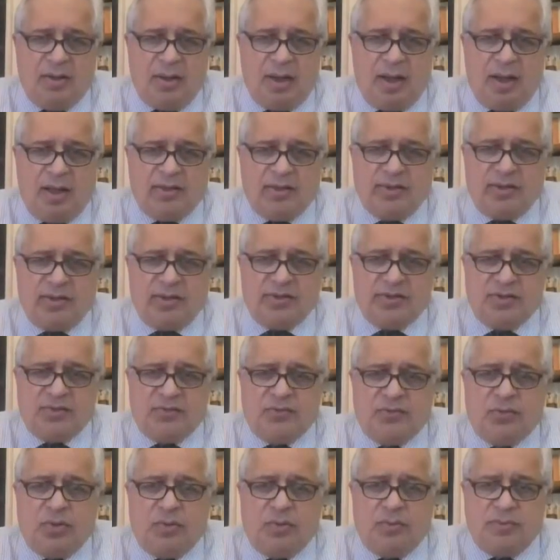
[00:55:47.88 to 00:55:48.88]
hundreds
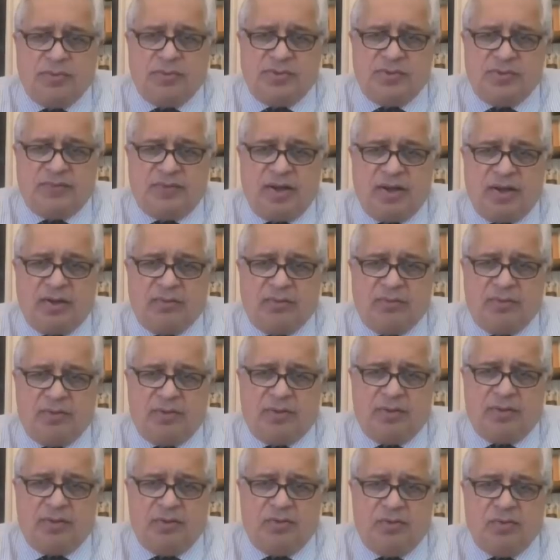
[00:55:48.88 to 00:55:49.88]
of tons of
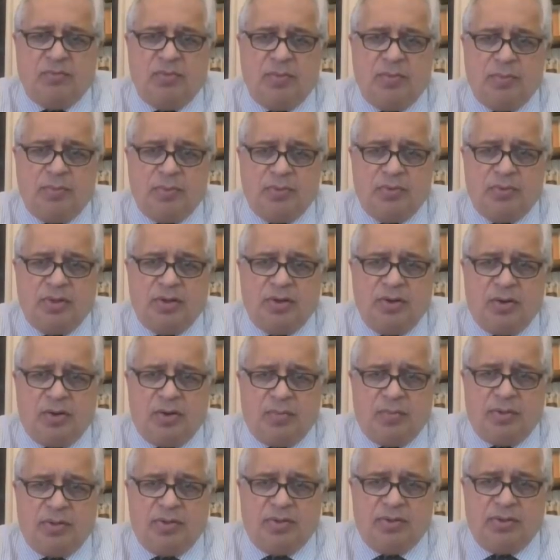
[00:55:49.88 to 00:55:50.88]
hardware to be put in
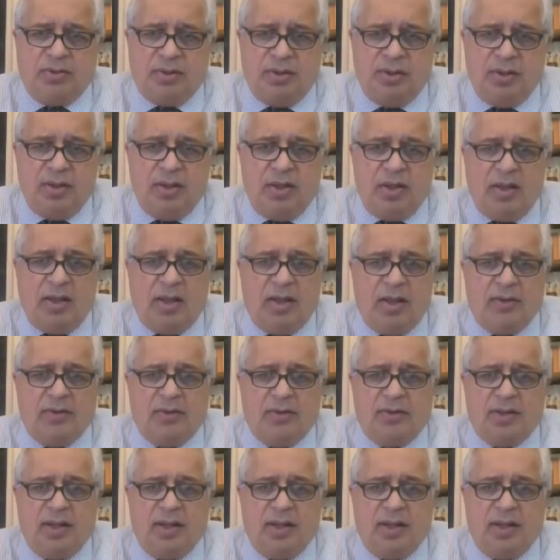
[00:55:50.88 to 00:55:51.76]
orbit. And